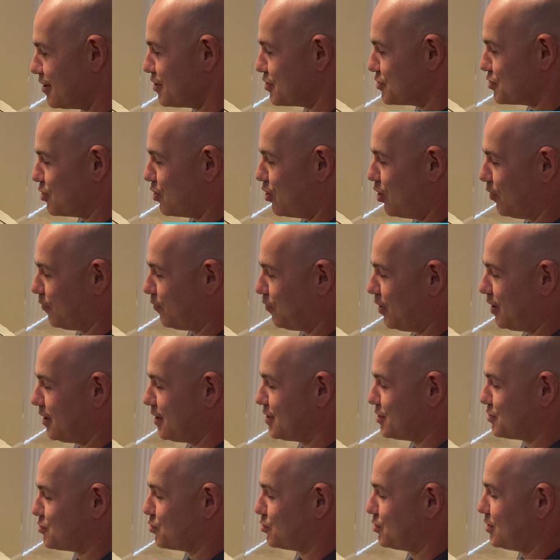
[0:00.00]
So hopefully
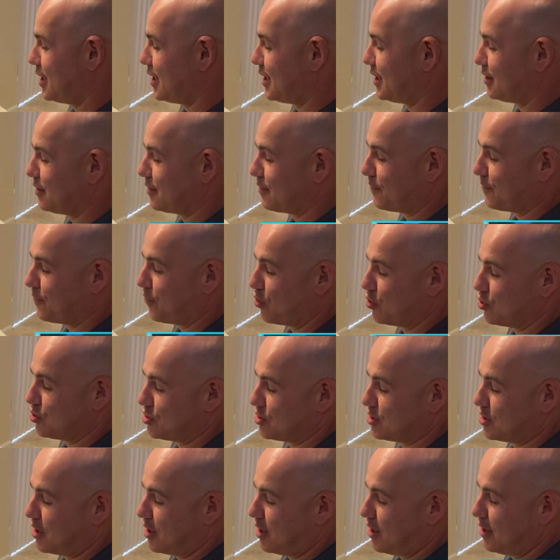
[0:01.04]
this will take it the
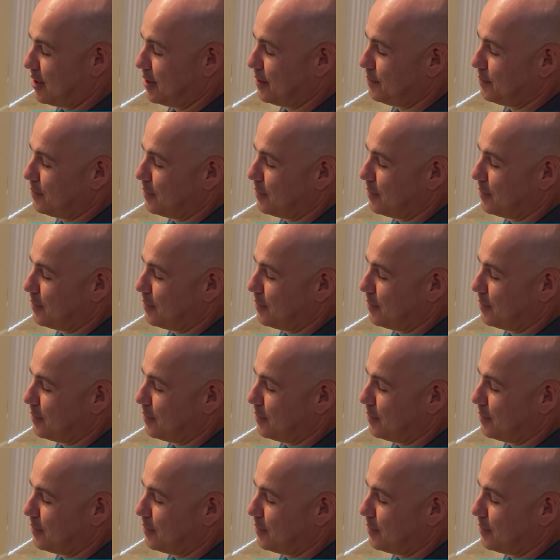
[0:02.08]
first time,